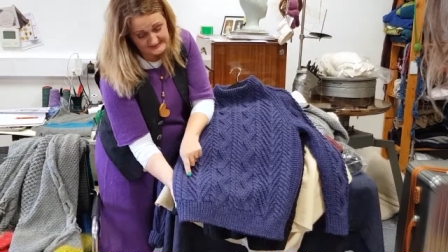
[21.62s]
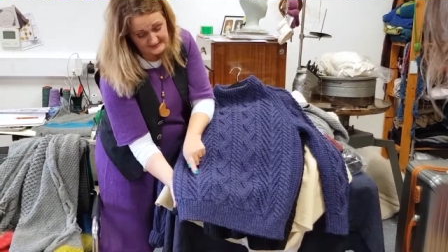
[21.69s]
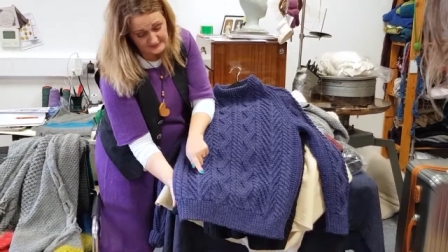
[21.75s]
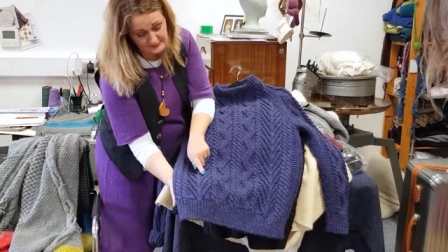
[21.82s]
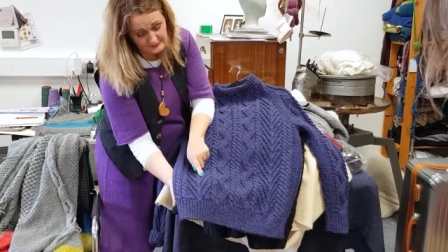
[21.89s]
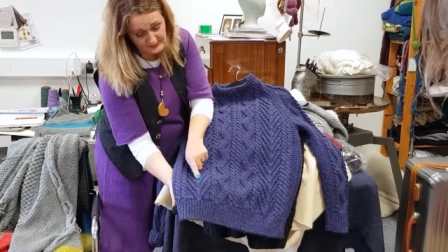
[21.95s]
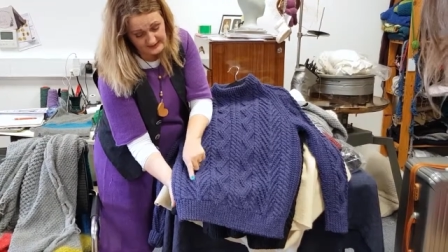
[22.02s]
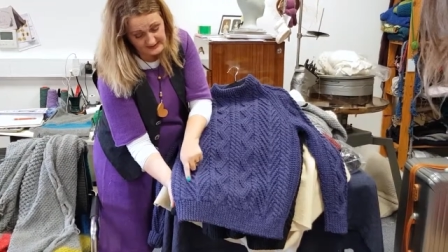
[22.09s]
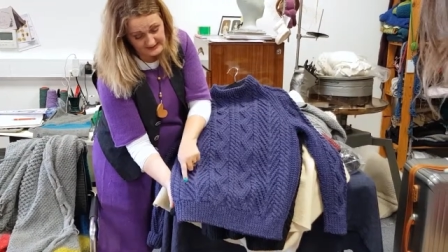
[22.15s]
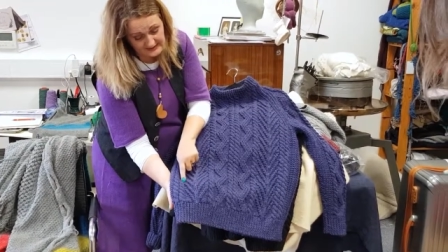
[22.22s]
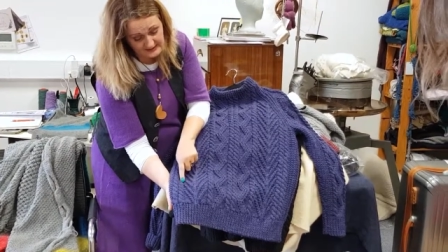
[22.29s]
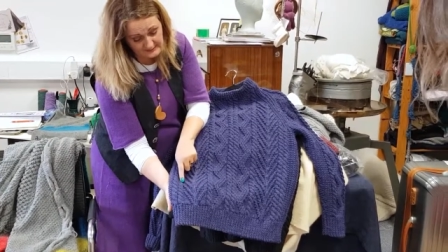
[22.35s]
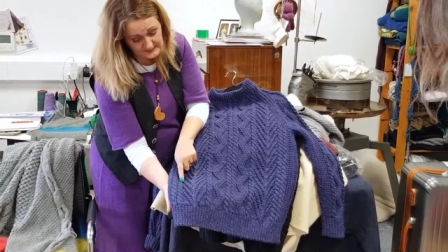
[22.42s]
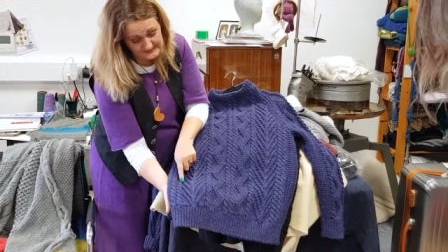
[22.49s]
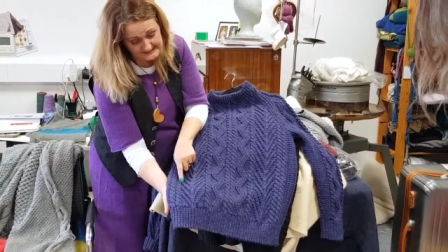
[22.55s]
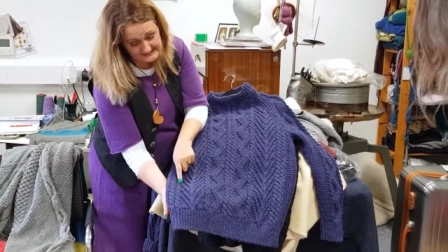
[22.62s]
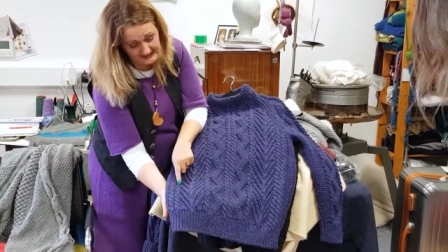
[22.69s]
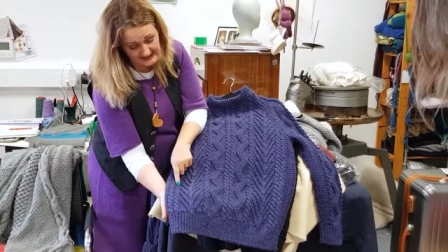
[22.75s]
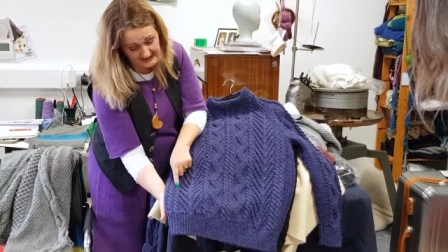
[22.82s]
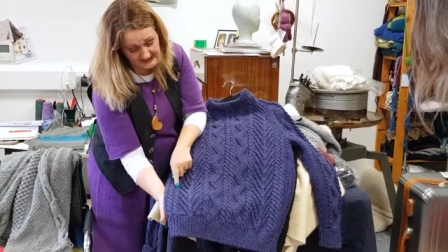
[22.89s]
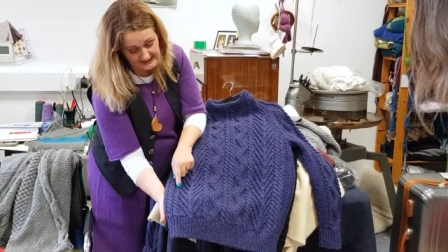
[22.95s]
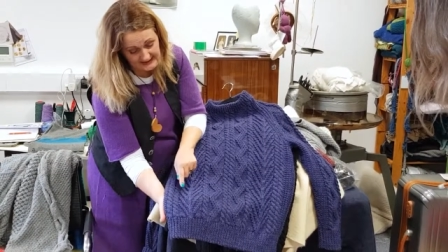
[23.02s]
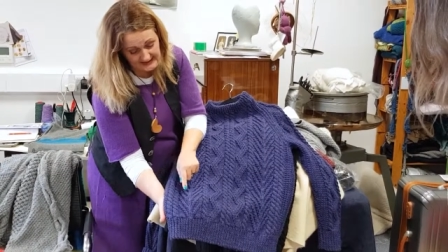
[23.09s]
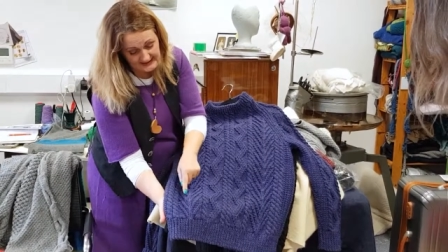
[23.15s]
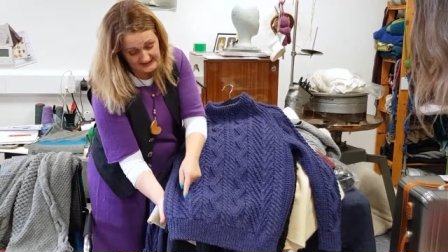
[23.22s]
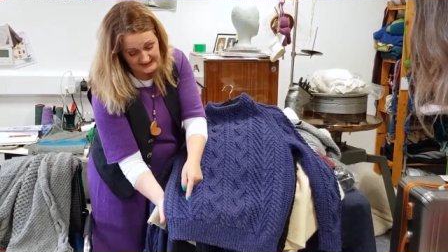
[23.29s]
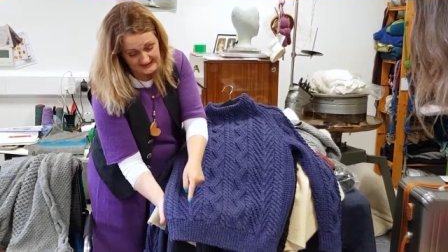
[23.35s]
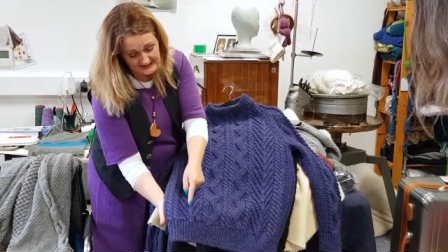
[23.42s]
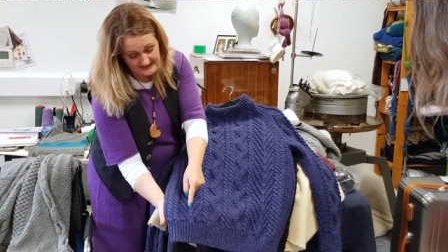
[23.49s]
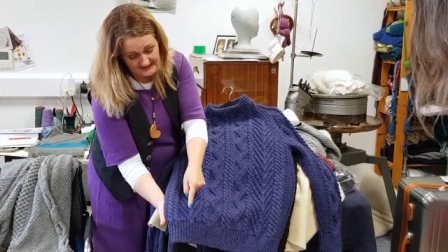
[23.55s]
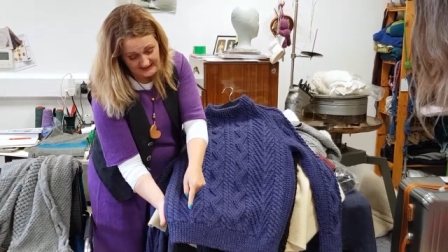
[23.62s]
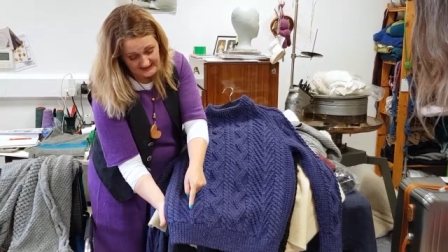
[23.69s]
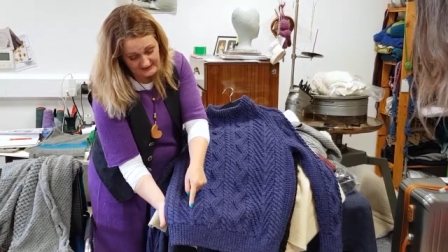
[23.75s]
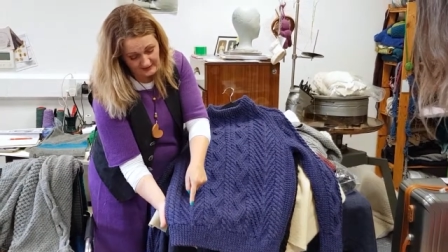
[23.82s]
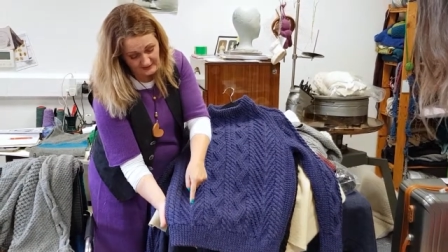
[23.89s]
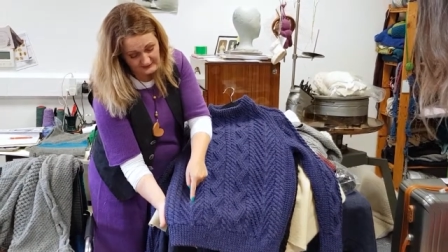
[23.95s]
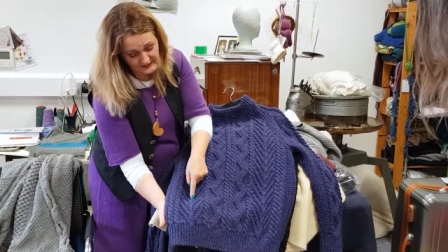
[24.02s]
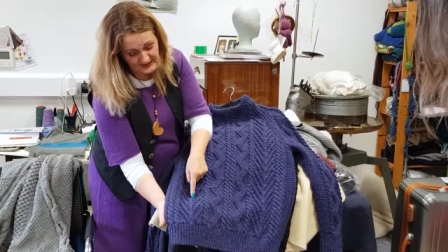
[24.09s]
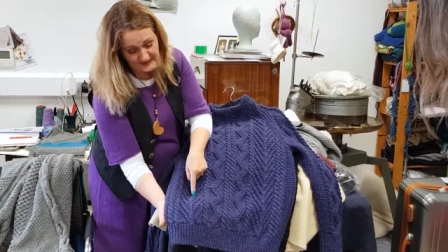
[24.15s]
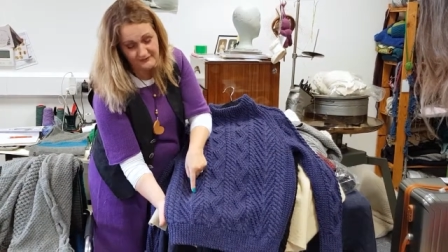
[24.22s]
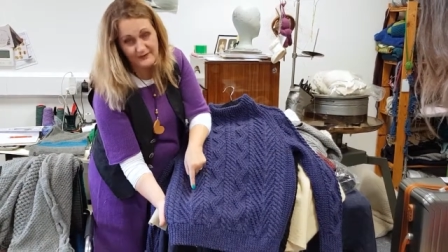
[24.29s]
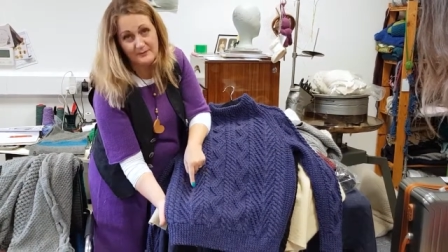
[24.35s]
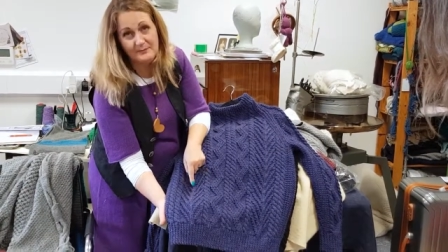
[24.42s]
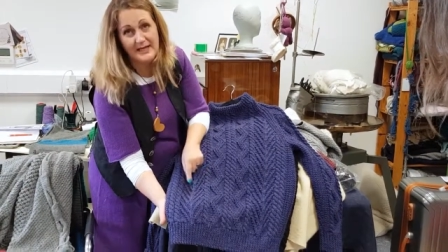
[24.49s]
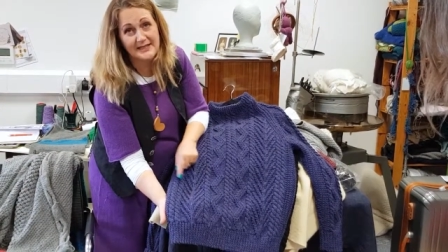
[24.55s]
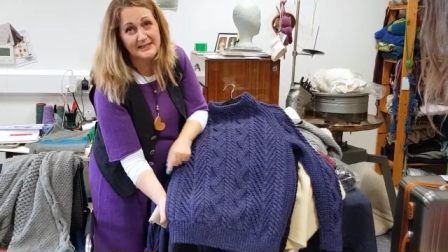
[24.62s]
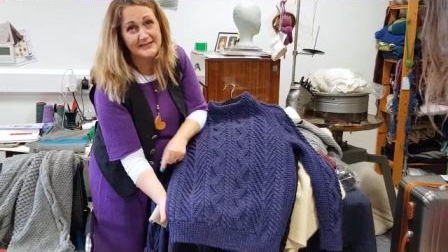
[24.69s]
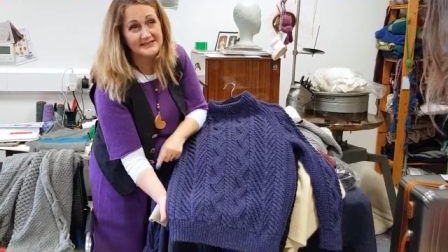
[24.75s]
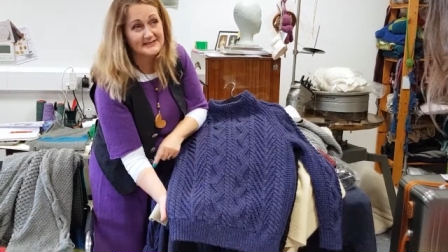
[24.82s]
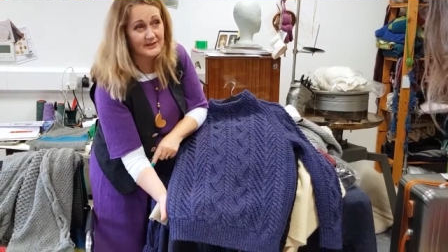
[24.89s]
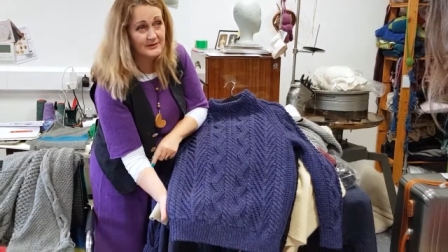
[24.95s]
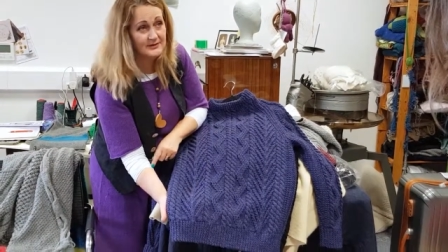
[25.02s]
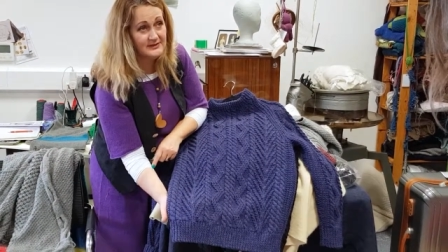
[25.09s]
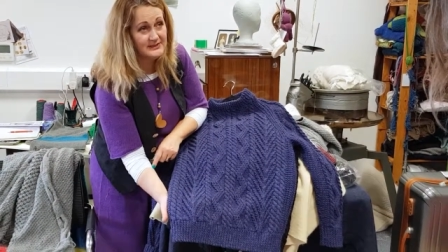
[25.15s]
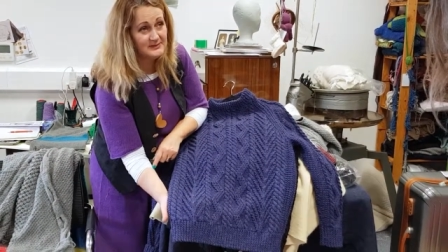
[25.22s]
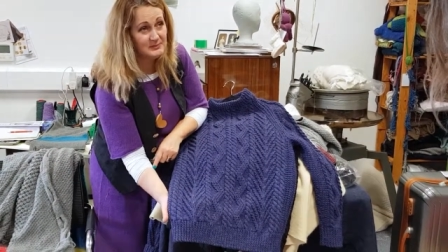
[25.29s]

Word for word: the tree, they would say, a long life and many sons,